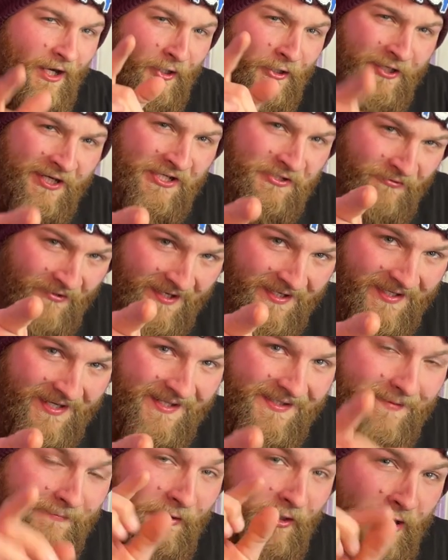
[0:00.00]
guys ready to
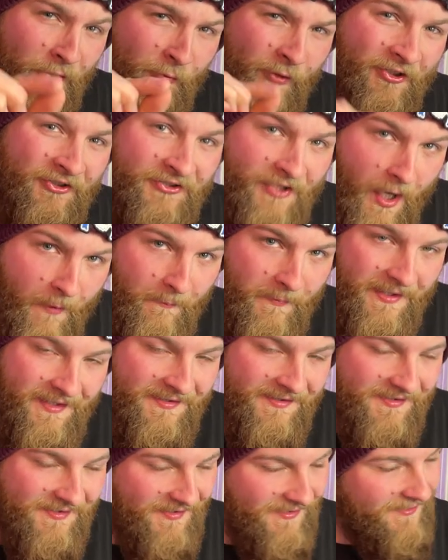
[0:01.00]
hit some Goodwill dump
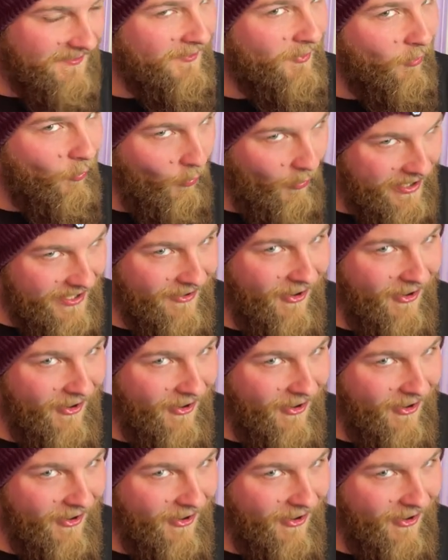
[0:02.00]
bins? We